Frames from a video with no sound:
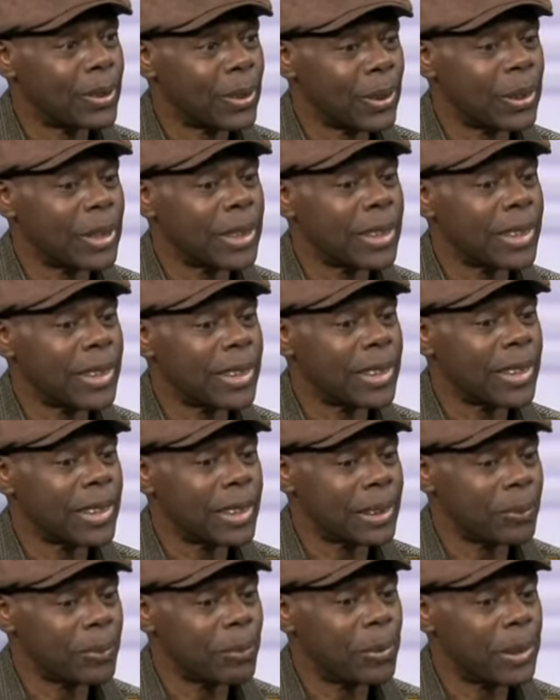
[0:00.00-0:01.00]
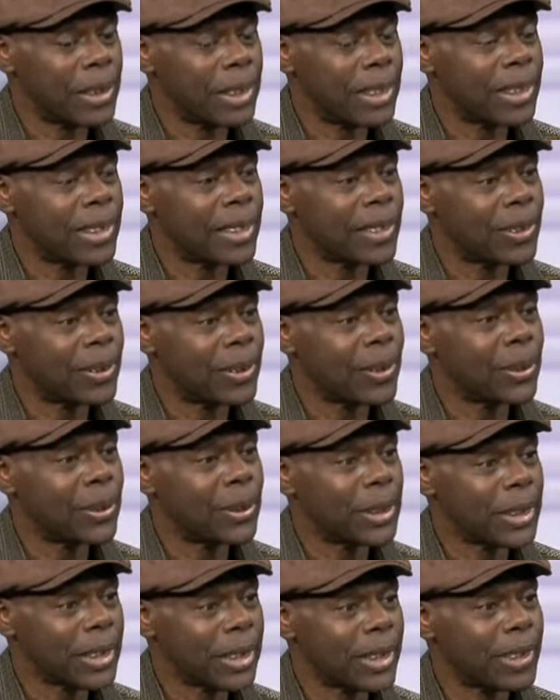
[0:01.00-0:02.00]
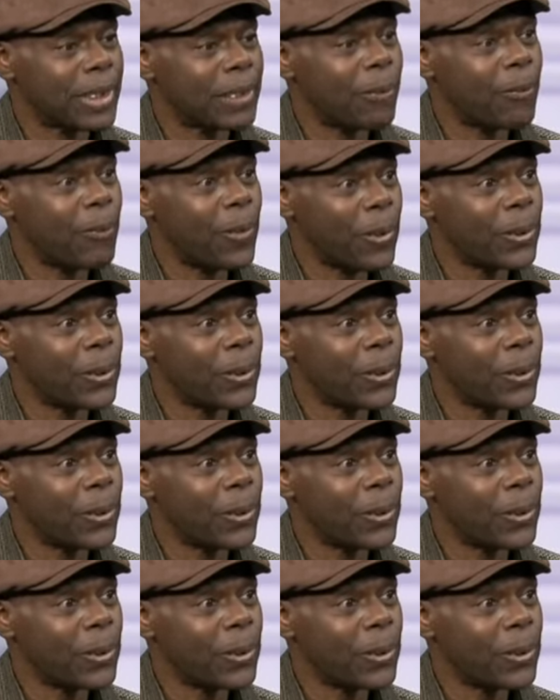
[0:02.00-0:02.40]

Not simply or just